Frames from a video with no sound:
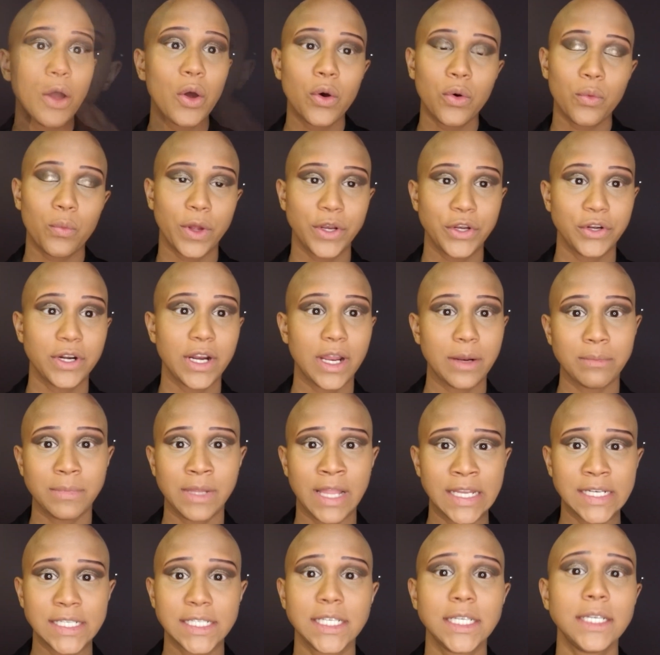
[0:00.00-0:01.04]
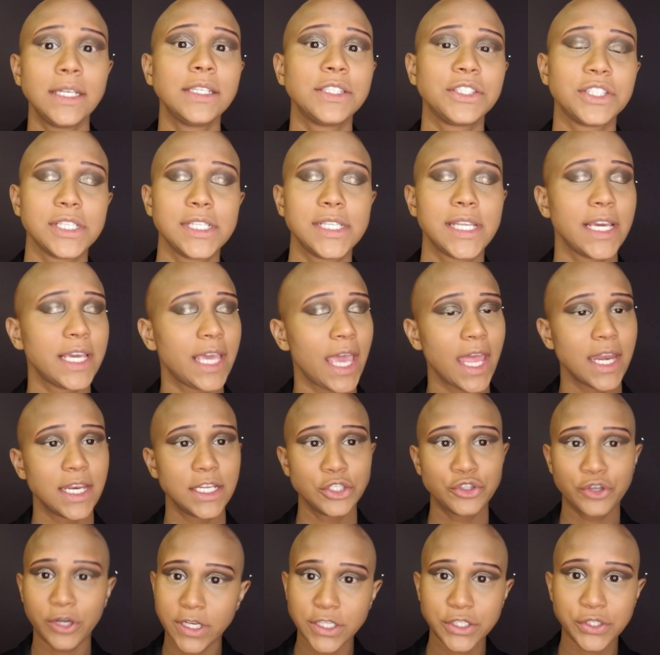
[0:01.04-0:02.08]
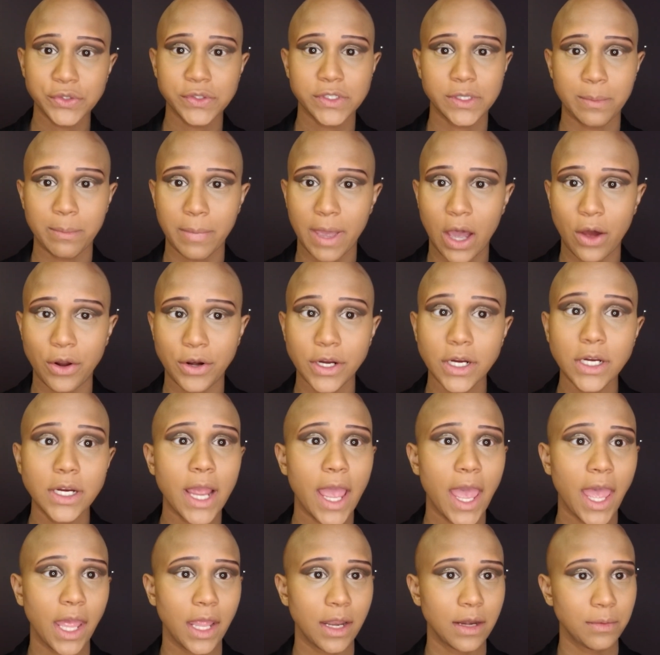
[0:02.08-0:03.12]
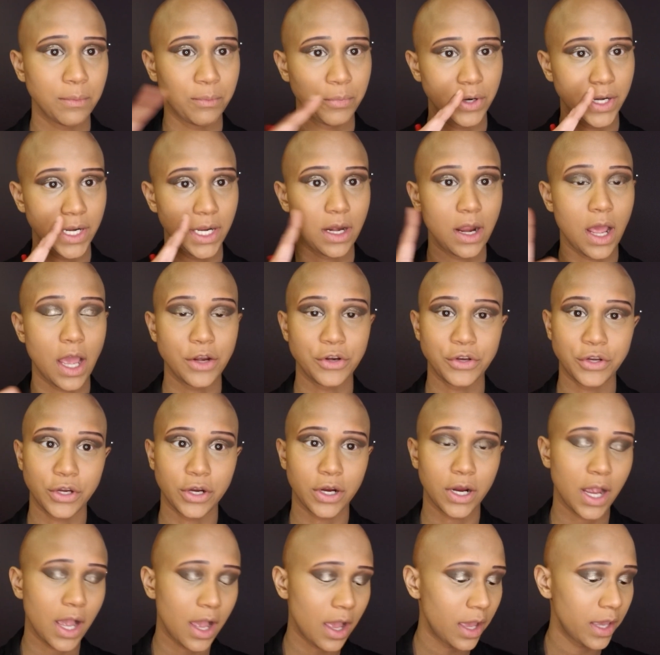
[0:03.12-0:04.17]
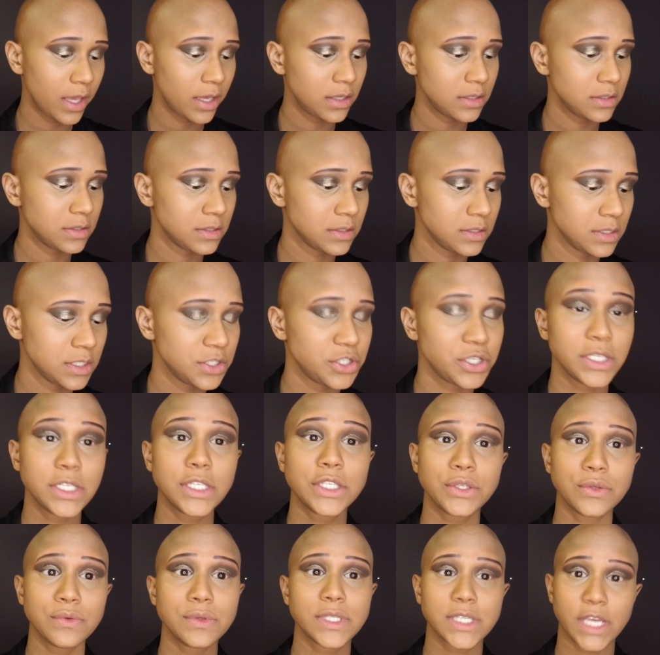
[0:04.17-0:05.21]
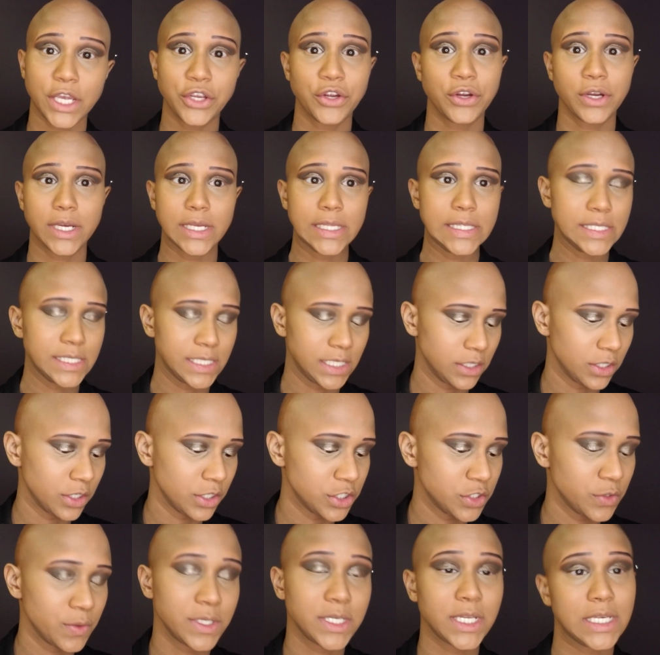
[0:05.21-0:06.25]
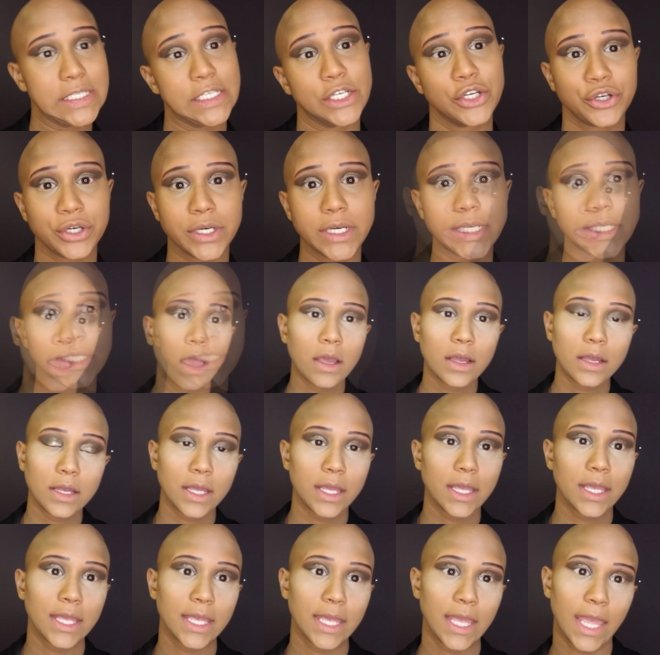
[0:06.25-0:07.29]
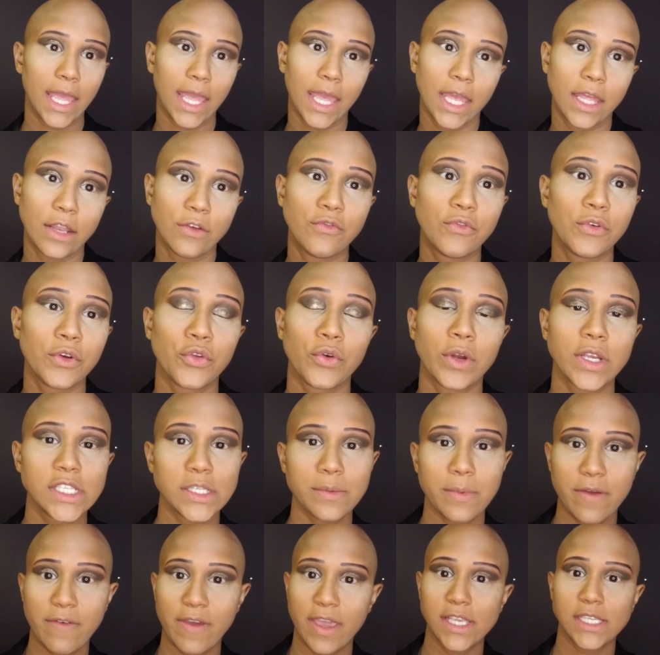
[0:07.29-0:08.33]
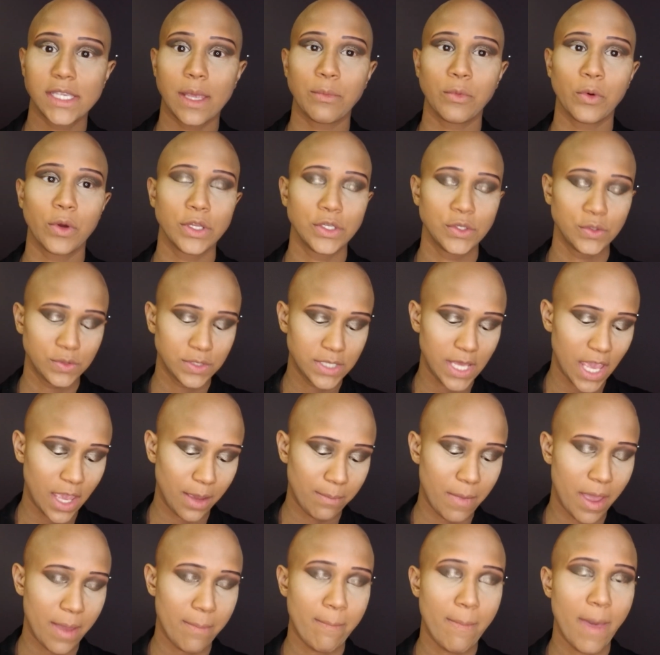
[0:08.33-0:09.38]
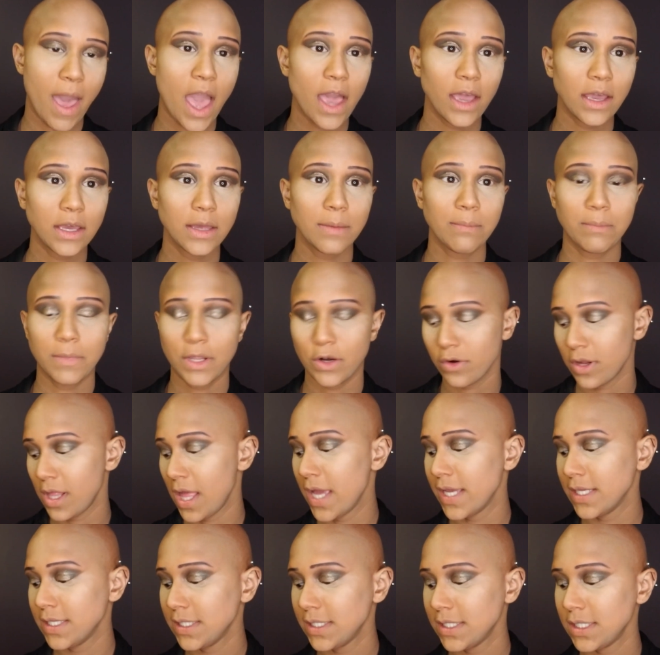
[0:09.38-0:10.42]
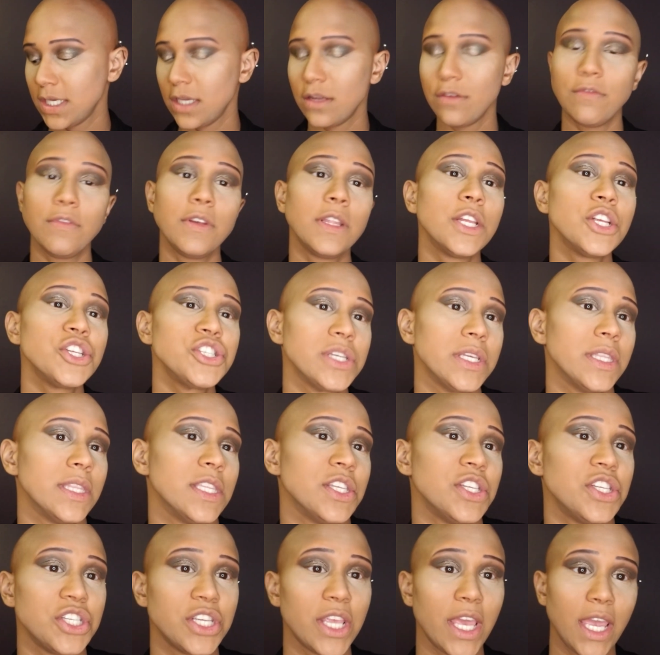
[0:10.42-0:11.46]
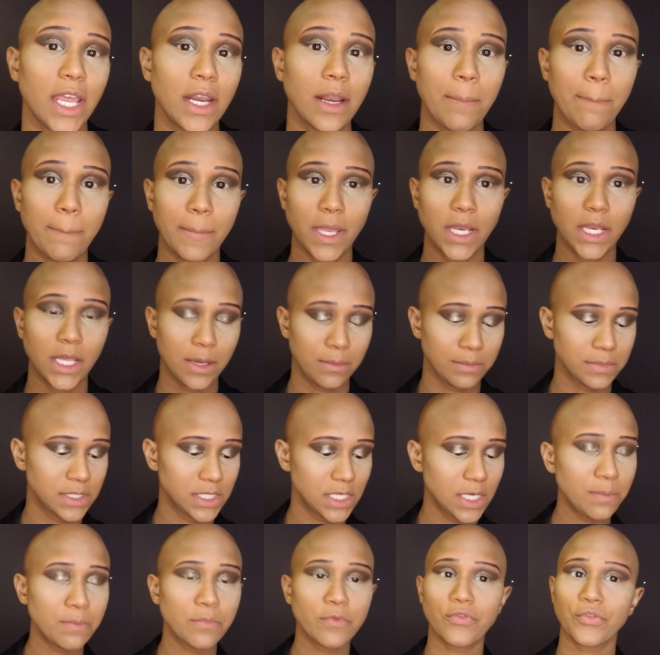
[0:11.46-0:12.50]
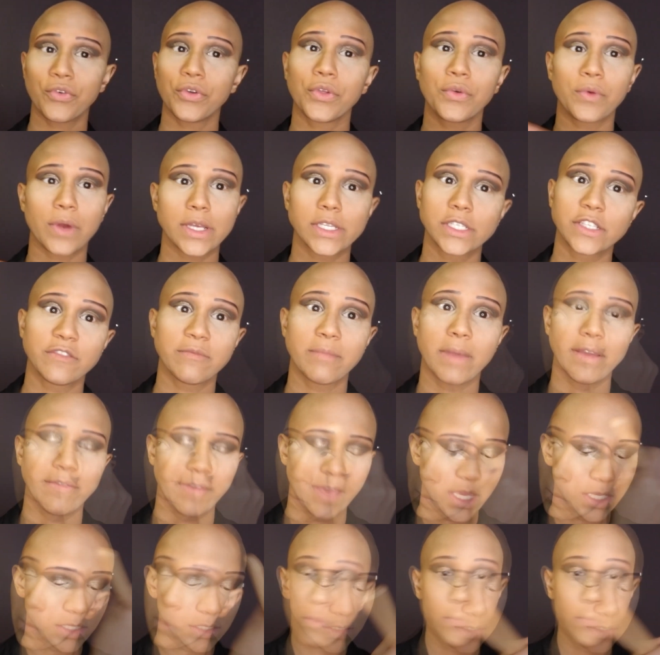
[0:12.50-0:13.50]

When you're done blending, just take any translucent powder and put it under your eyes just to set your concealer so it doesn't crease. And for the rest of my face, I'm going to take my MAC Mineralize Skin Finish in the shade Medium Deep for the rest of my face.